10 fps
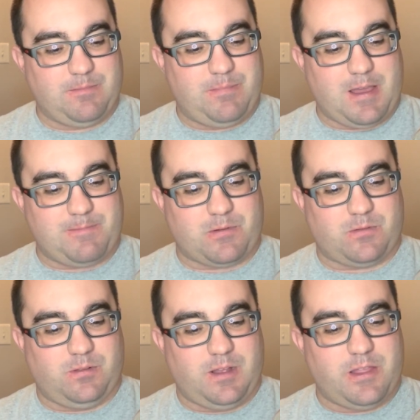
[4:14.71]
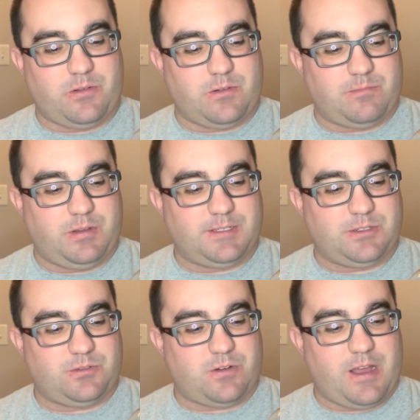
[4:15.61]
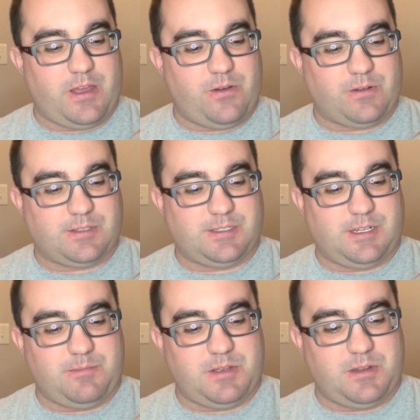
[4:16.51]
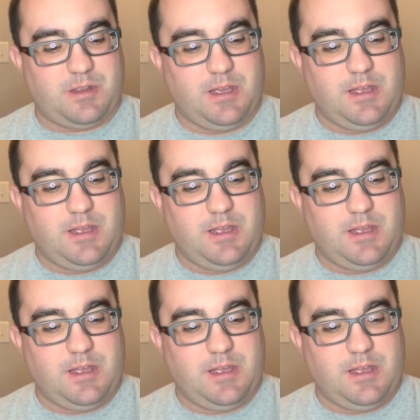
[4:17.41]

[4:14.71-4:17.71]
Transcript: pepper, leather, and pleasant dry oak, cinnamon,